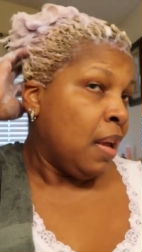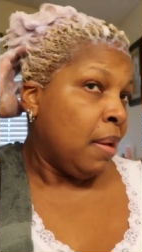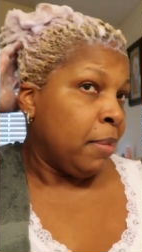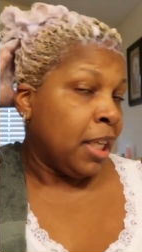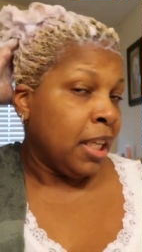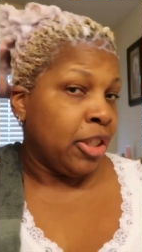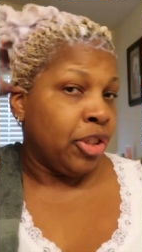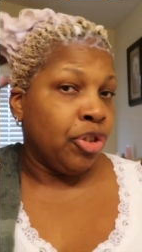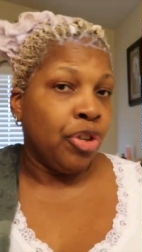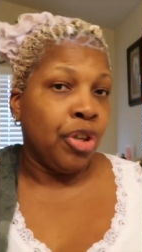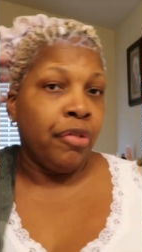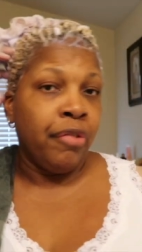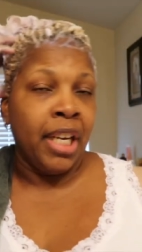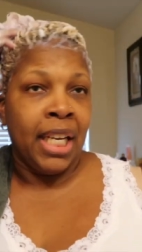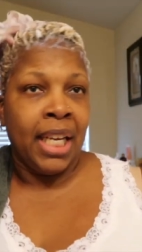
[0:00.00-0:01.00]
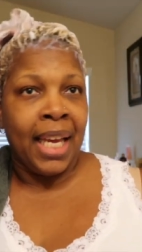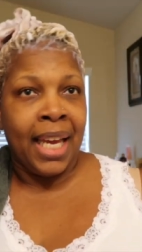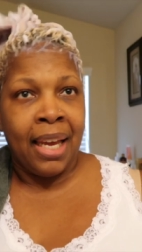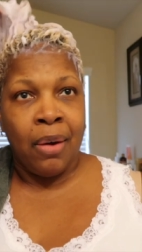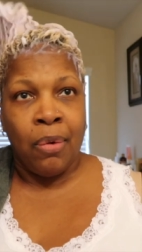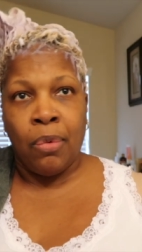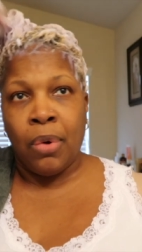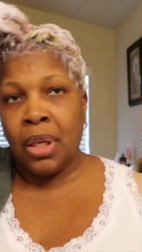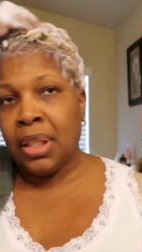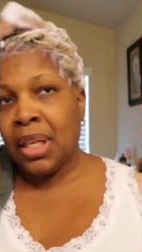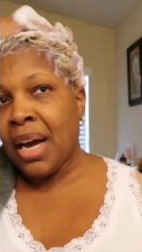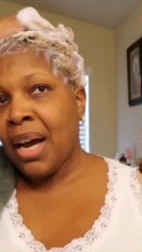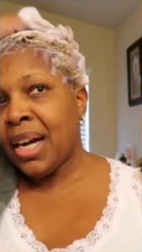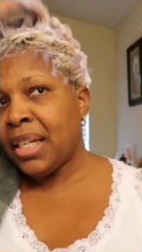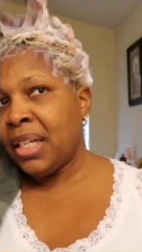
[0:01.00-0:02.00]
because you're already at
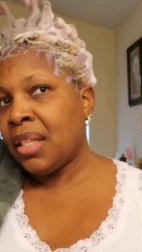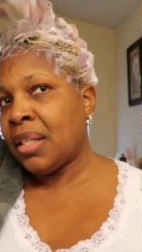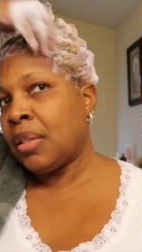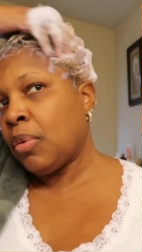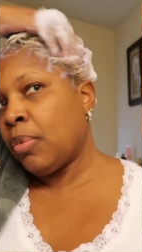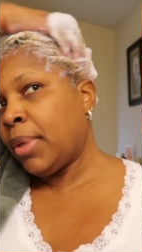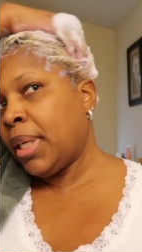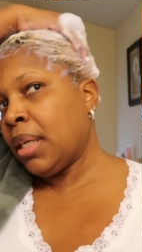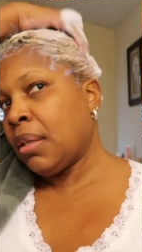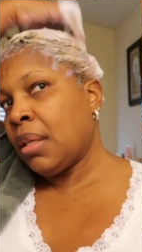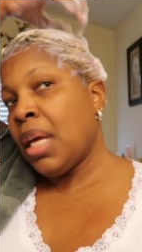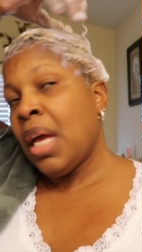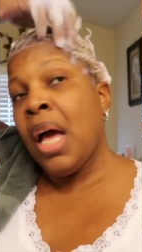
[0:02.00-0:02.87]
the highest wheel.